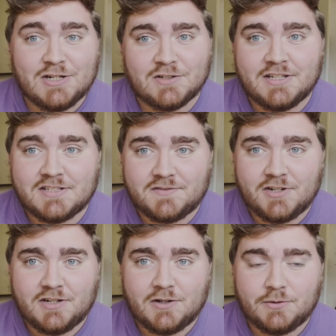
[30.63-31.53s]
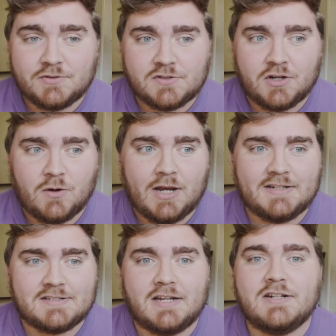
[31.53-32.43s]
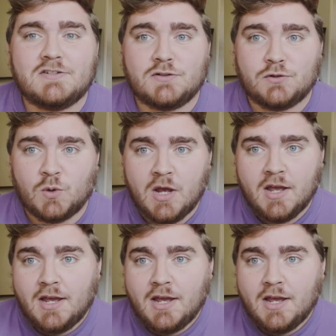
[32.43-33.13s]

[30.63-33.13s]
tier list videos, so I decided to